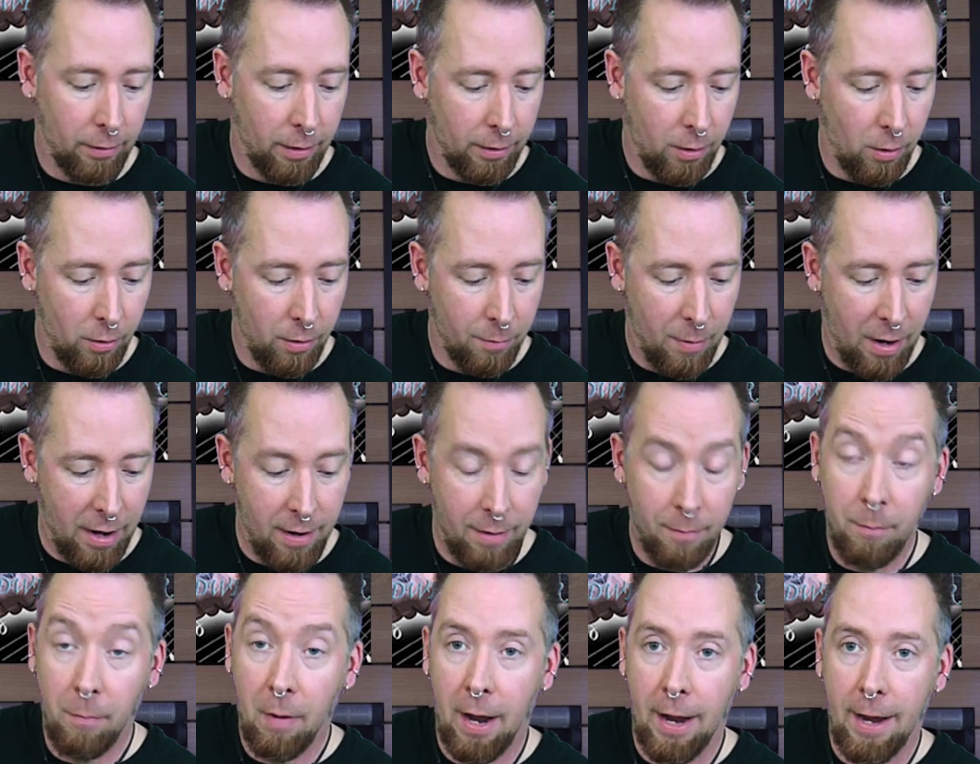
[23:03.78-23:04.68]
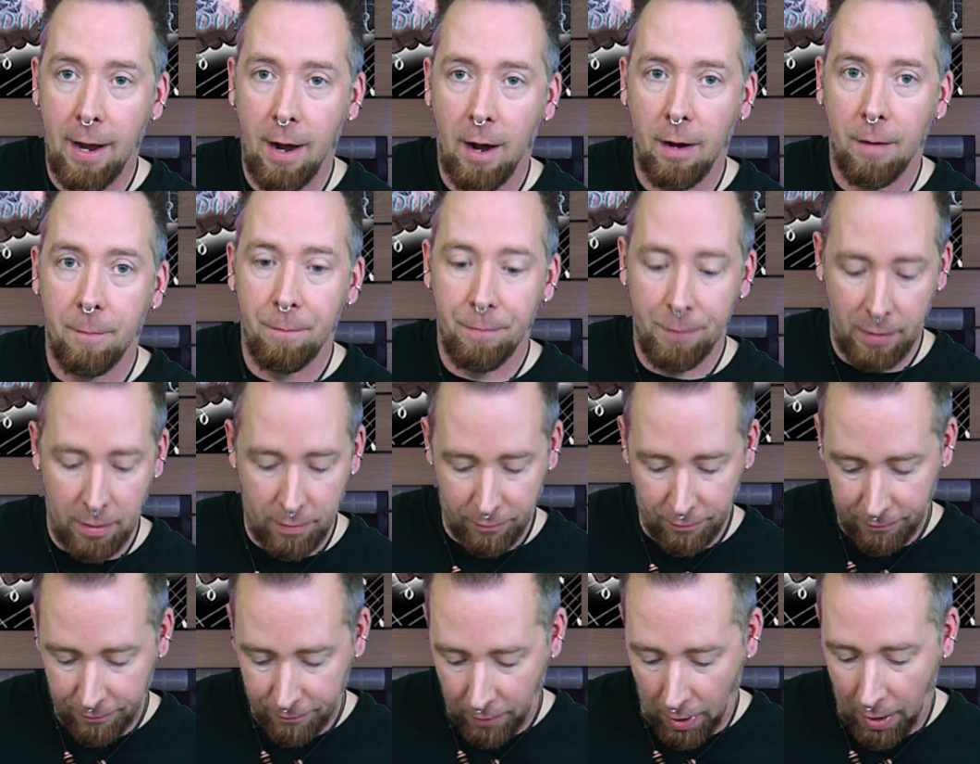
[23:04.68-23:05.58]
going to go to my
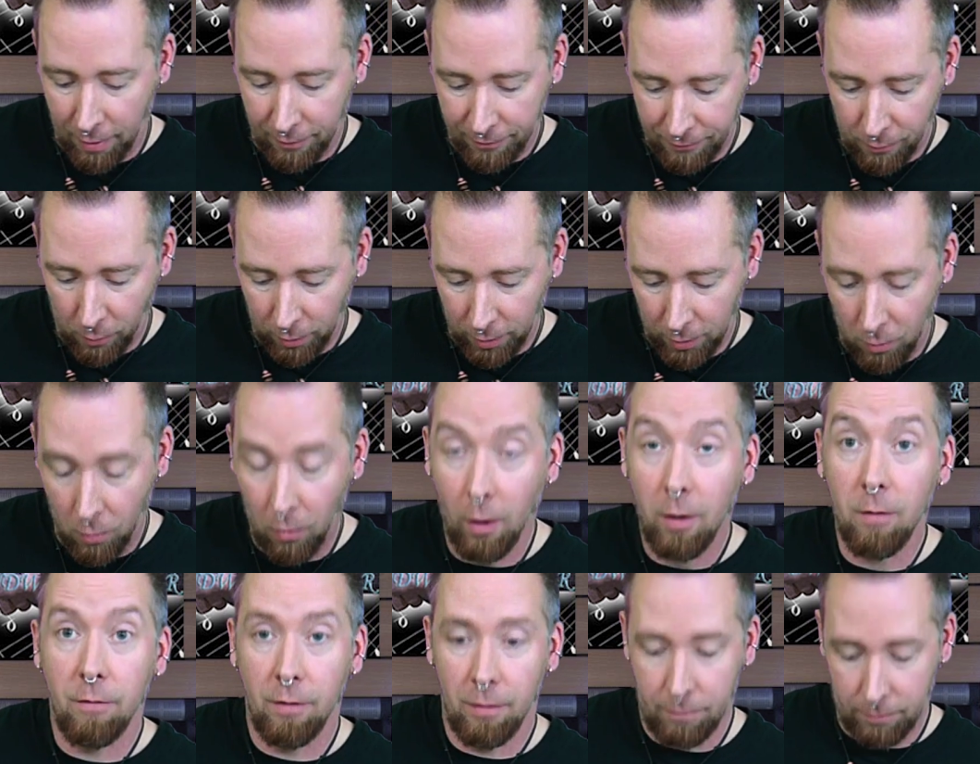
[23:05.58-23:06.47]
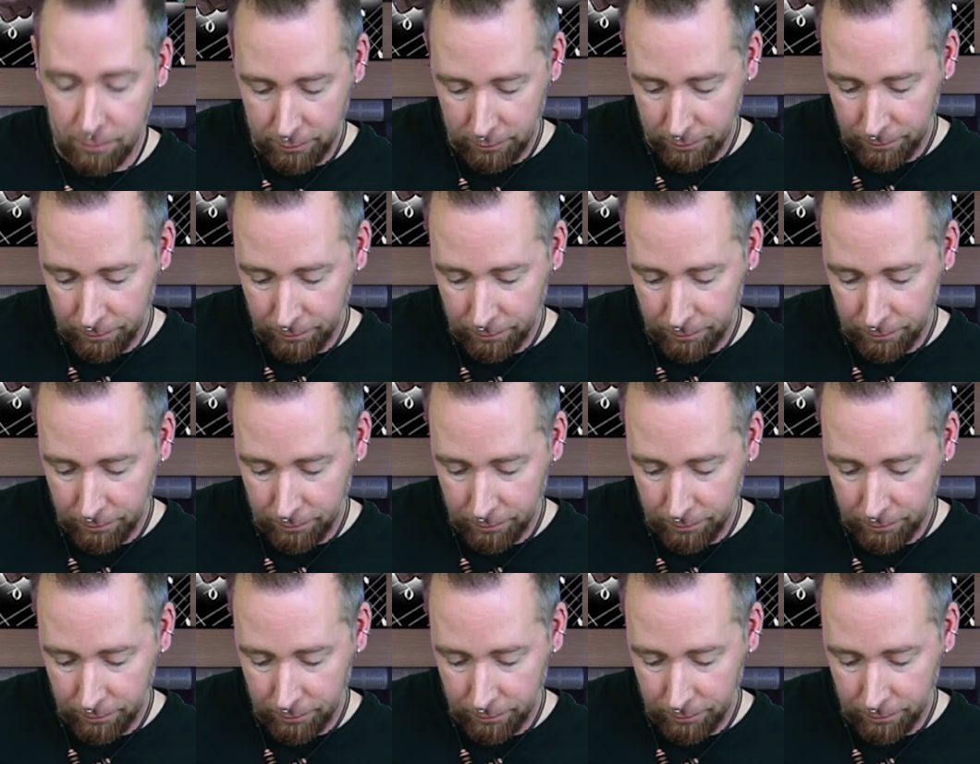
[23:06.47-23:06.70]
4 chord.